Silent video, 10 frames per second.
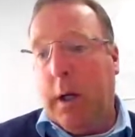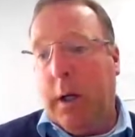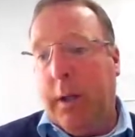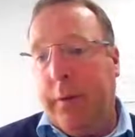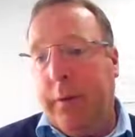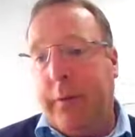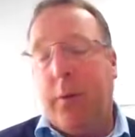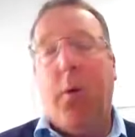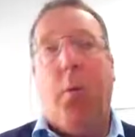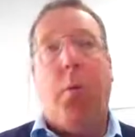And
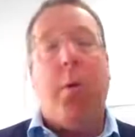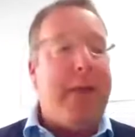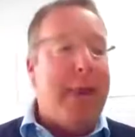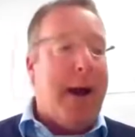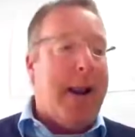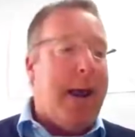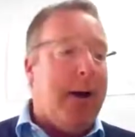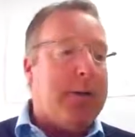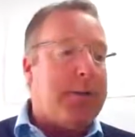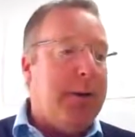within that
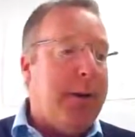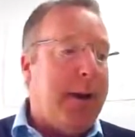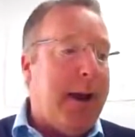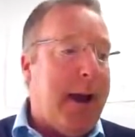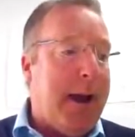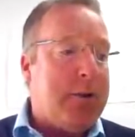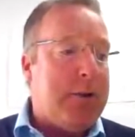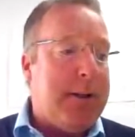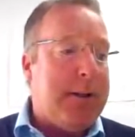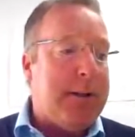announcement, they
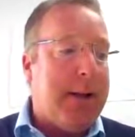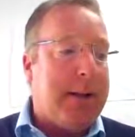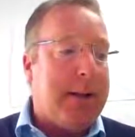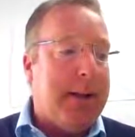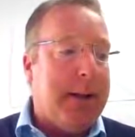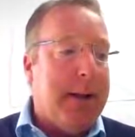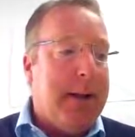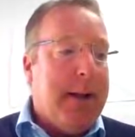actually said that